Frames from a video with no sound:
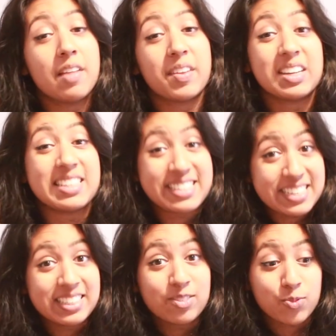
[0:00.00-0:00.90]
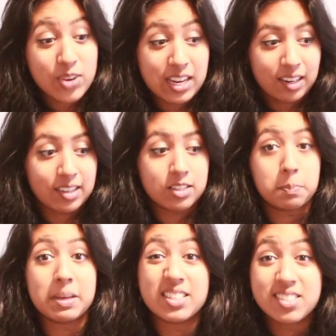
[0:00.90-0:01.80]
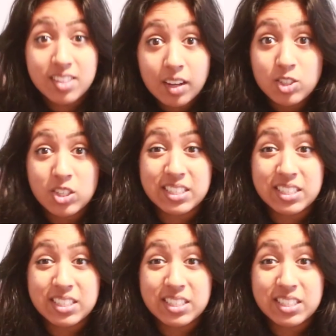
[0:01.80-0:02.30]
that I didn't realize made such